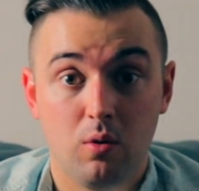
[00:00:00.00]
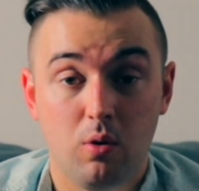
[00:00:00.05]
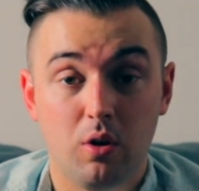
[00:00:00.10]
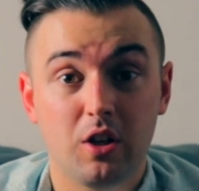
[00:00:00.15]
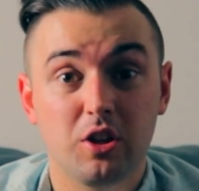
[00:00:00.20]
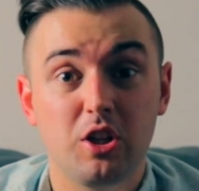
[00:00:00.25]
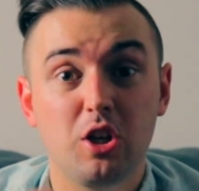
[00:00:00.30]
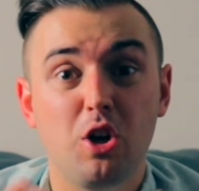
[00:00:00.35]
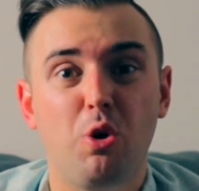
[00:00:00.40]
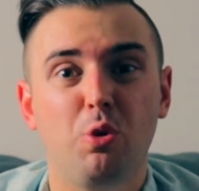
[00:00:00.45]

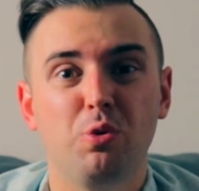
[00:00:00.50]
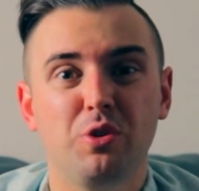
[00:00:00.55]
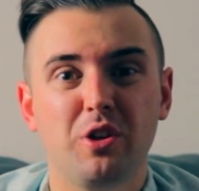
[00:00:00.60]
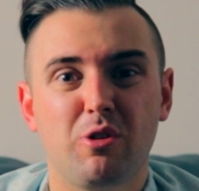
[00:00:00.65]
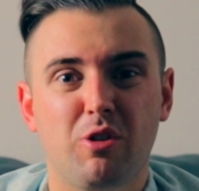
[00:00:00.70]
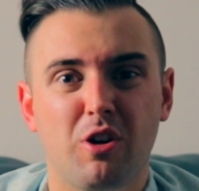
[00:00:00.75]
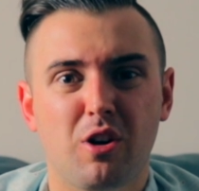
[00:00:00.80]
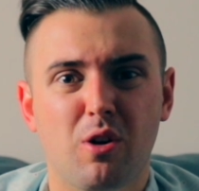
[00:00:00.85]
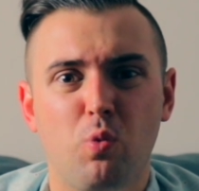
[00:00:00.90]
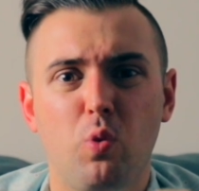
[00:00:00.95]
well, not the only
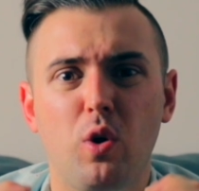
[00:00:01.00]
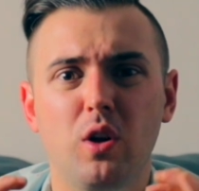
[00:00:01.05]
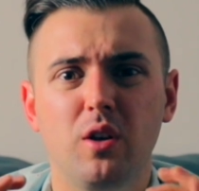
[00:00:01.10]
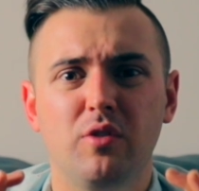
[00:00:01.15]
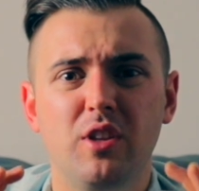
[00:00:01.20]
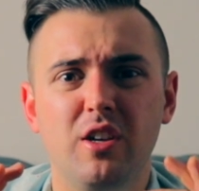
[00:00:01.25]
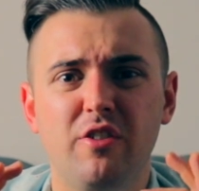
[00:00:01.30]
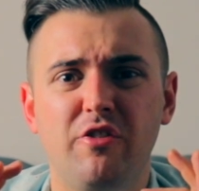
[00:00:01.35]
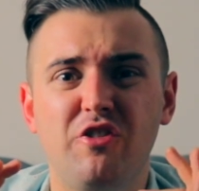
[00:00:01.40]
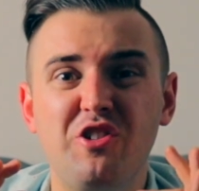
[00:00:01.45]
creator, one
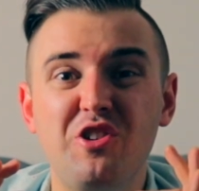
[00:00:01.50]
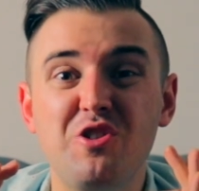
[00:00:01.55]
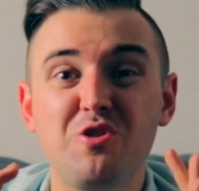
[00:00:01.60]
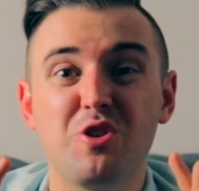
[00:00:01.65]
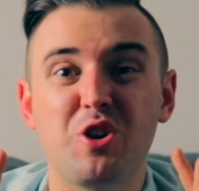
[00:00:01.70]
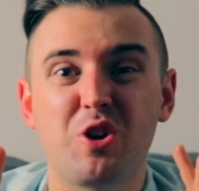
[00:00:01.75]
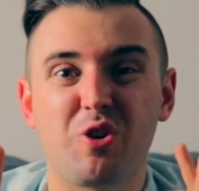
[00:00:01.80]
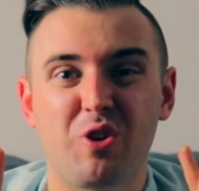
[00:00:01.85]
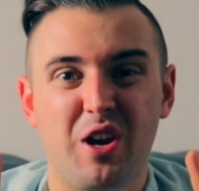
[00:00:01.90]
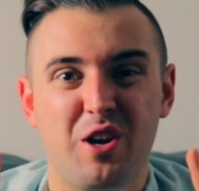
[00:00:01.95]
of the
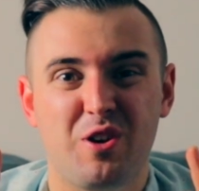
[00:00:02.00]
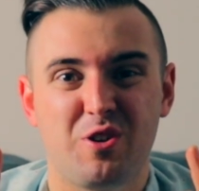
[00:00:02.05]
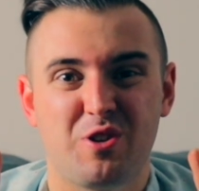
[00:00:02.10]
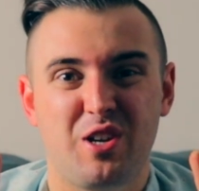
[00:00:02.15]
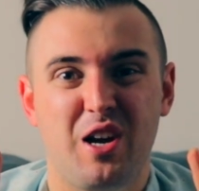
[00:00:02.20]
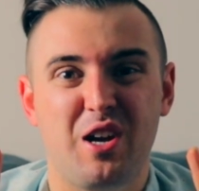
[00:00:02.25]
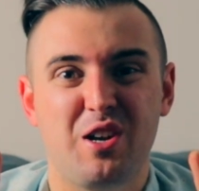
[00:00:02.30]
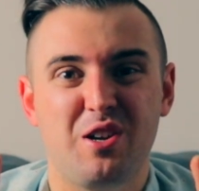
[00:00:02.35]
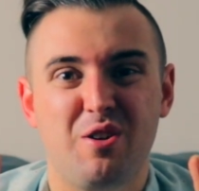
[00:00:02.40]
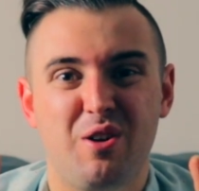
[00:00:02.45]
few
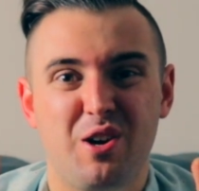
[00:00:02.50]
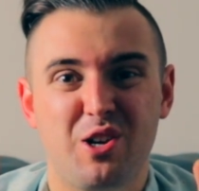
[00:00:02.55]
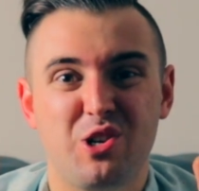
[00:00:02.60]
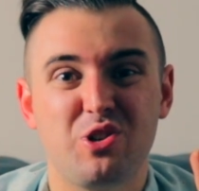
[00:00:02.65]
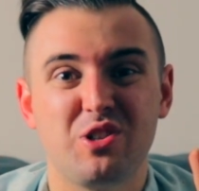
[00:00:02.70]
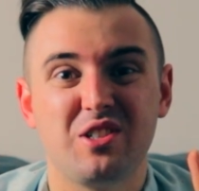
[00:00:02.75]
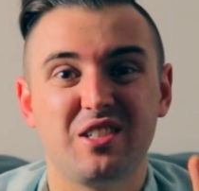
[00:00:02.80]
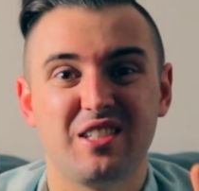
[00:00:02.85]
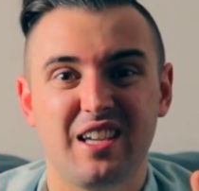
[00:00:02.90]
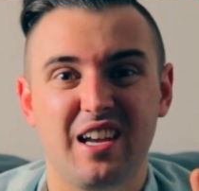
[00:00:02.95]
creators I know, I
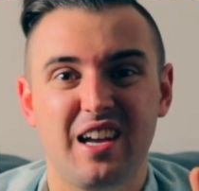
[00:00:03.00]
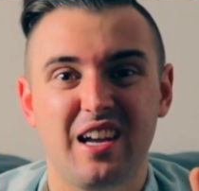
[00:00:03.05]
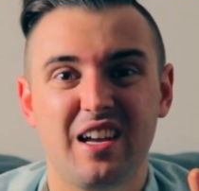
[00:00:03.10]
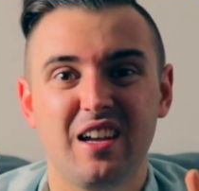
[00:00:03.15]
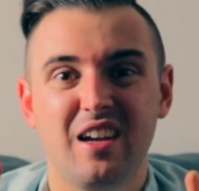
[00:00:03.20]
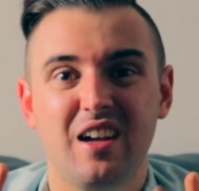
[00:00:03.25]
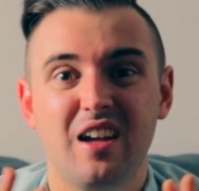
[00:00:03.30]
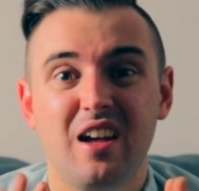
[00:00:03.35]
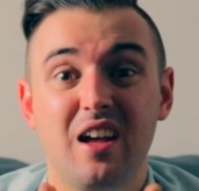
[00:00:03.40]
should say,